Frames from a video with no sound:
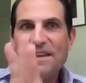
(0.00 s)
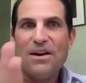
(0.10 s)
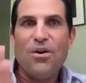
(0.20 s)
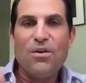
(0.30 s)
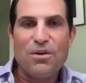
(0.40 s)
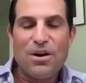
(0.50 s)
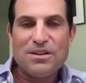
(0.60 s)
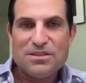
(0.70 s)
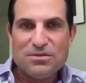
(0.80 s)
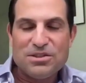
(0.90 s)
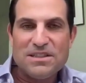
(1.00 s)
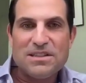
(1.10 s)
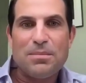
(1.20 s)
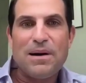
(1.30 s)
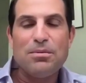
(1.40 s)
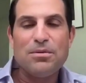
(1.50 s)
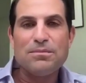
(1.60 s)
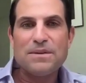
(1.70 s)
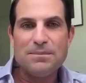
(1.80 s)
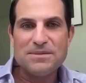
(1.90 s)
the overall solution to the
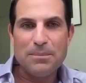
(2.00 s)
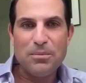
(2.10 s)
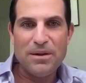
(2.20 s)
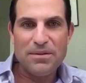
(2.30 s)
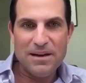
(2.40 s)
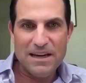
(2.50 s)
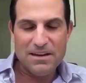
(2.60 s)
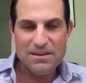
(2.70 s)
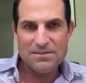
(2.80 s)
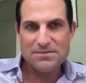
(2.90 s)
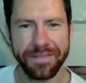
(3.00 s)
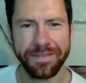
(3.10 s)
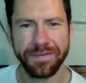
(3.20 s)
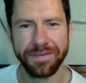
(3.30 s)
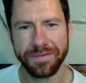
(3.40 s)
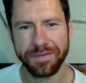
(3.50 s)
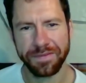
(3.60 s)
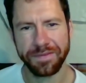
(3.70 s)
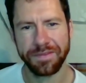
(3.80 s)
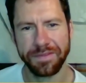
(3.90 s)
problem comes up with, like
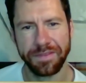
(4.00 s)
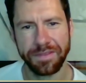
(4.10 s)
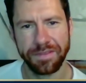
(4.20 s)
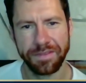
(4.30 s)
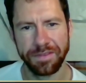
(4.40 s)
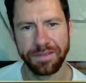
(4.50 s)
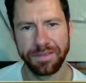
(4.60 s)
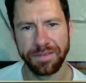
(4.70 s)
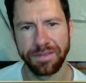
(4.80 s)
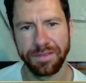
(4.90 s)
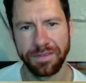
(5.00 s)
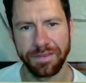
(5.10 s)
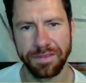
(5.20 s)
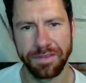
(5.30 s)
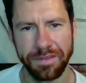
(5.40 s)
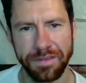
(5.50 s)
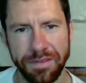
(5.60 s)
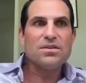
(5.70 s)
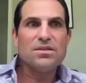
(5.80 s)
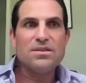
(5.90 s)
just let's say
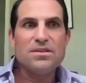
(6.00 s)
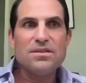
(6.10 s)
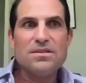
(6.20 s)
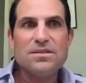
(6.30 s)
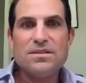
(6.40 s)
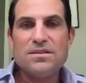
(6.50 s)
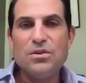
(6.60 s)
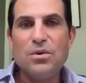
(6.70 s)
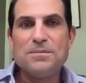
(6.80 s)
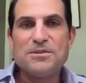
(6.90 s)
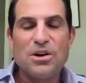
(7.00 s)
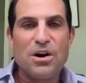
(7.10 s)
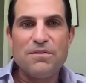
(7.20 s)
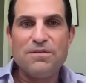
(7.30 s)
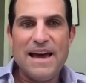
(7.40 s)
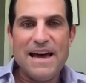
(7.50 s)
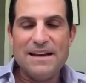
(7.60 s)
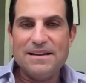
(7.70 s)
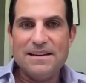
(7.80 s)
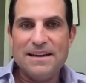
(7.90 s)
you observe
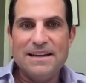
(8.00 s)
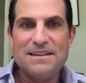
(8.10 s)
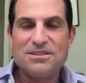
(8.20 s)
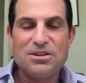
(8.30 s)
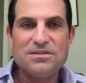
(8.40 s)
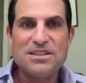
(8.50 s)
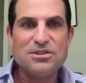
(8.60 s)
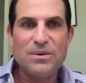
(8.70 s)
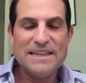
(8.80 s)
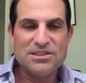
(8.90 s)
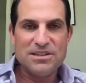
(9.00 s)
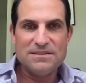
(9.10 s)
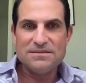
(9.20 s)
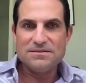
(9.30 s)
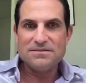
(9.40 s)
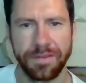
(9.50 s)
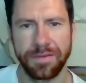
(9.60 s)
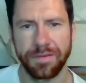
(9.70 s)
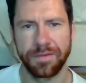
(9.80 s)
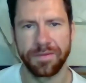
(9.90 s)
that in a certain situation
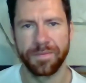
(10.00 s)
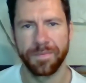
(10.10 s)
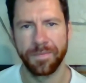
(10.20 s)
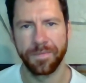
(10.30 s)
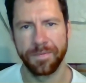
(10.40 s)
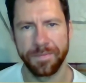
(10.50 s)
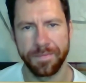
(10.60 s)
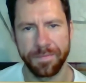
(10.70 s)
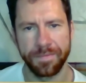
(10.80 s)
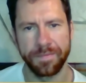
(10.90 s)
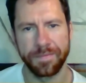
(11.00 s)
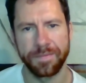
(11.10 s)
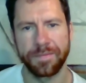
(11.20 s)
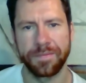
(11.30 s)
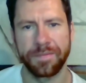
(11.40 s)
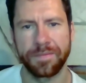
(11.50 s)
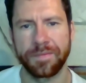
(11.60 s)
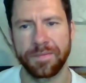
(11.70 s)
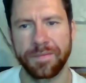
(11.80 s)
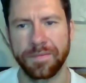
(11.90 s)
their bet sizing on the end
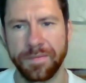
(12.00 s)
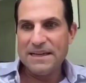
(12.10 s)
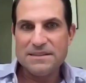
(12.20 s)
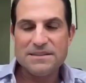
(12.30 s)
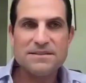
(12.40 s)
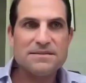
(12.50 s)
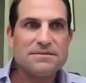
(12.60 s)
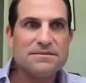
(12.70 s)
is always